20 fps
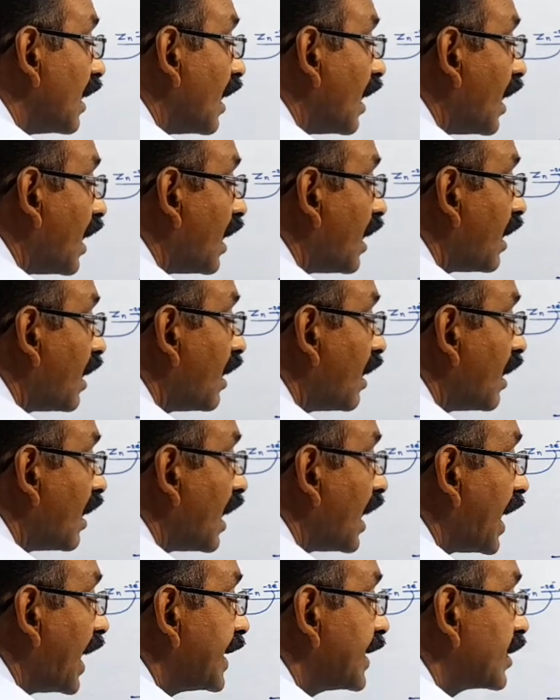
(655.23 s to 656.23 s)

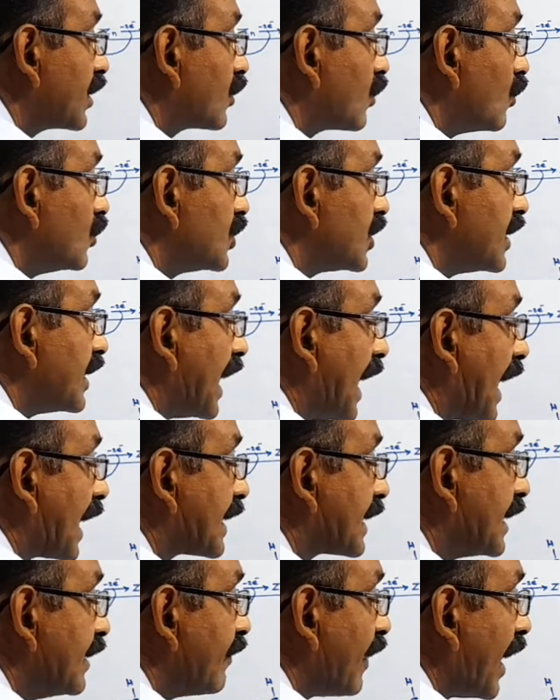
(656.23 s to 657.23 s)

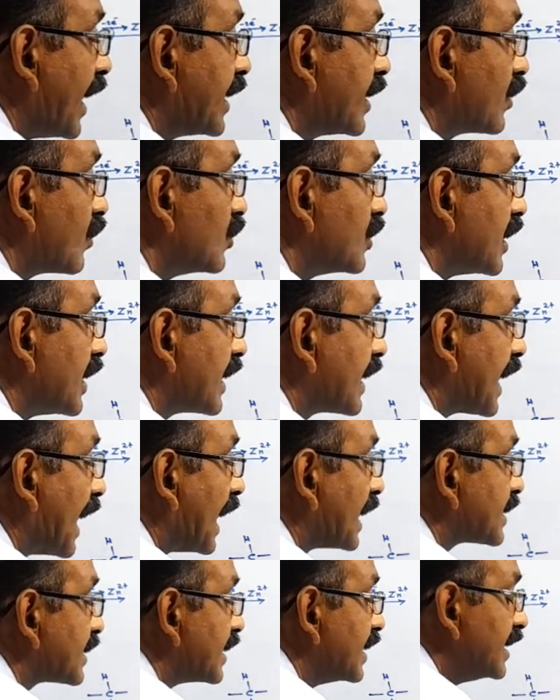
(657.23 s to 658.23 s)
active hydrogen
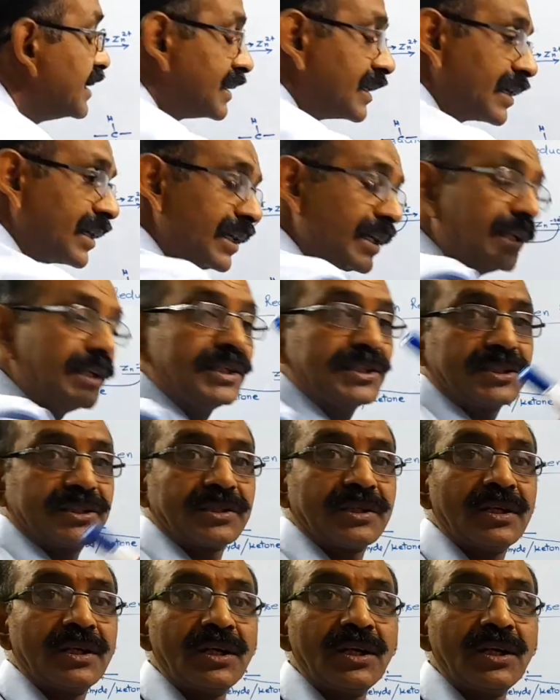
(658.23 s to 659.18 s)
gas is released.